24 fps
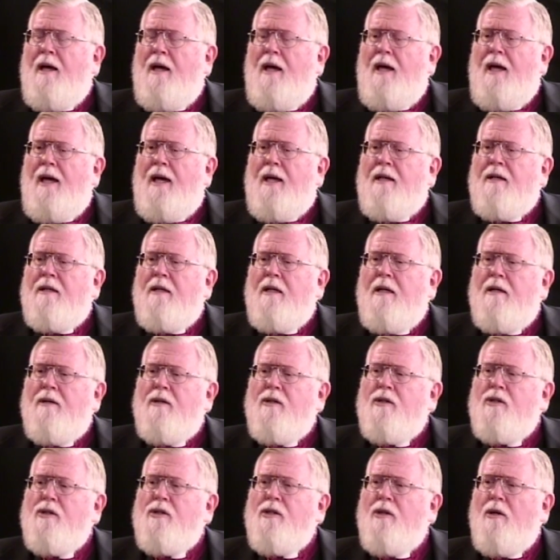And
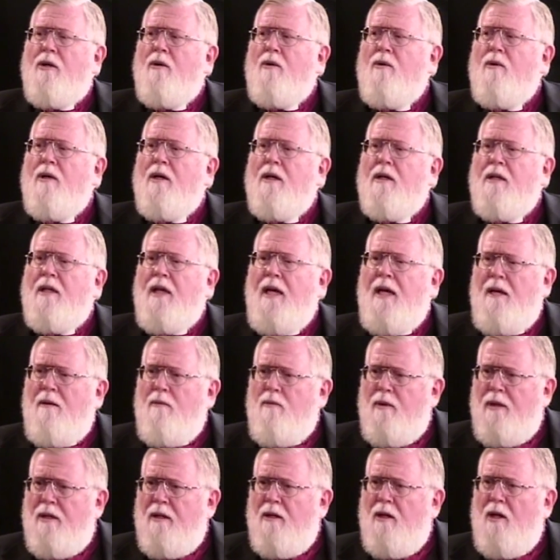so they
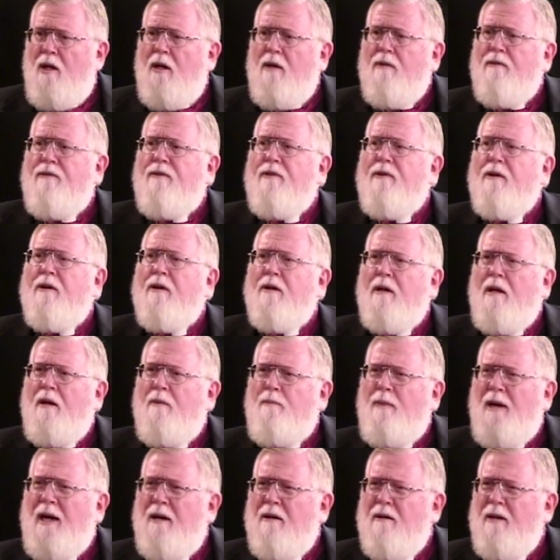went along for
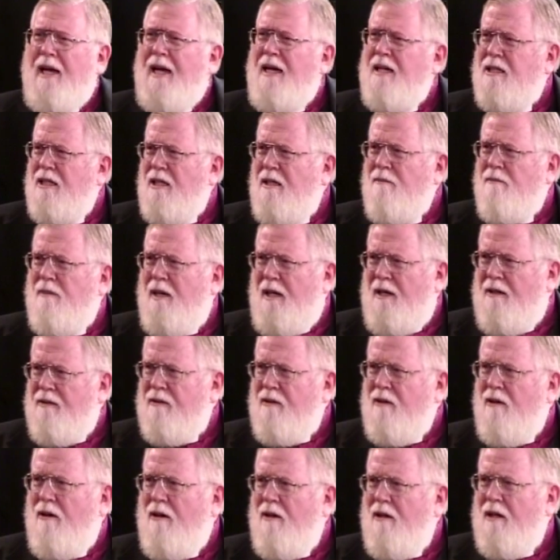about 18 months,
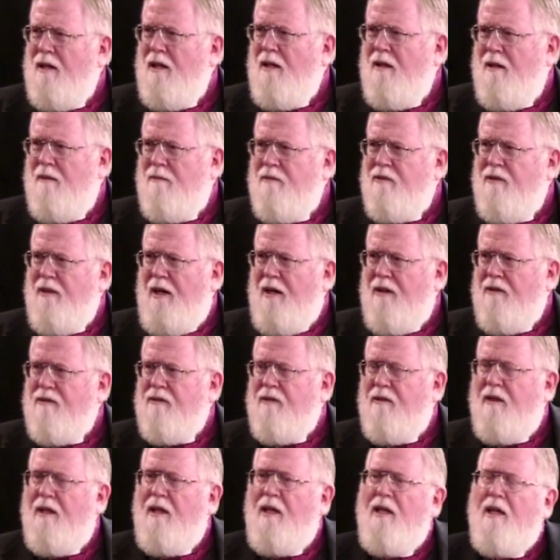calling themselves
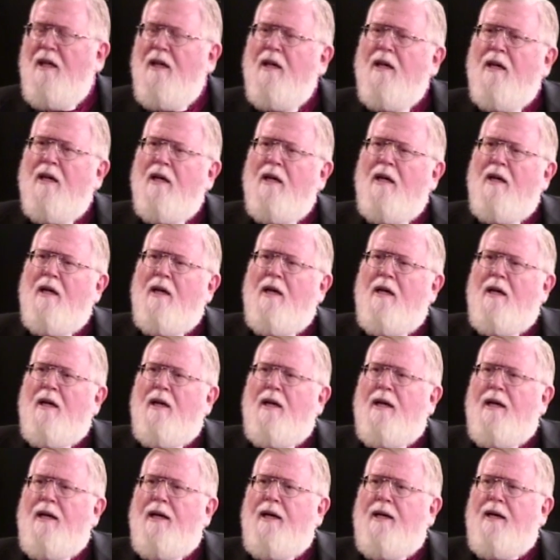the
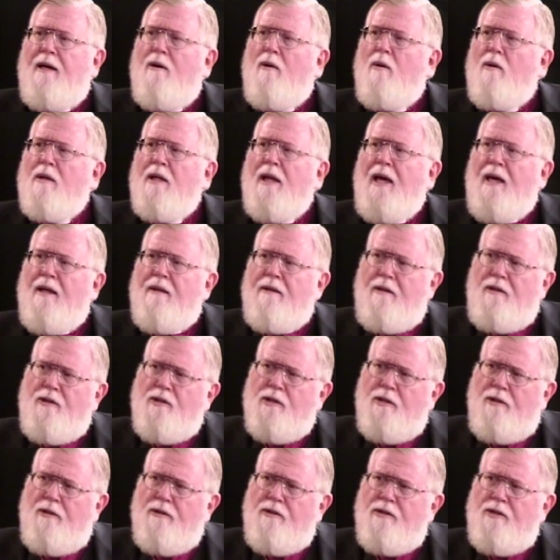Old Catholic
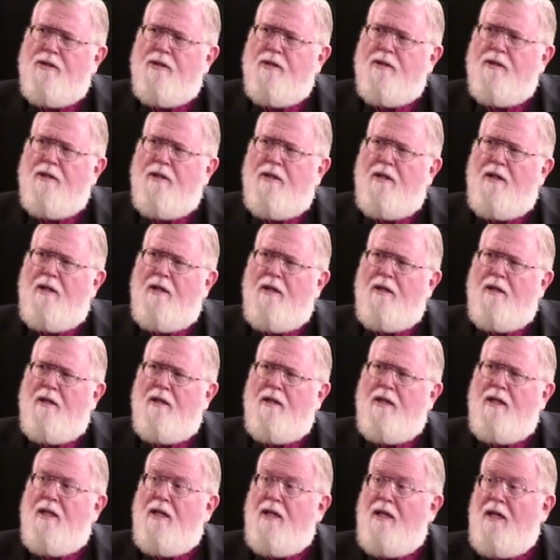Church
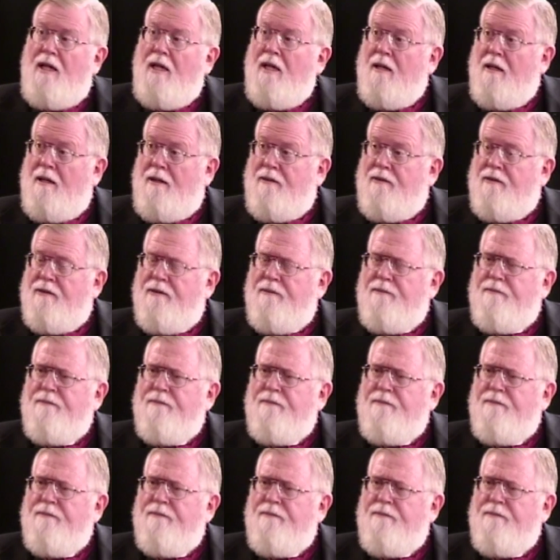in England.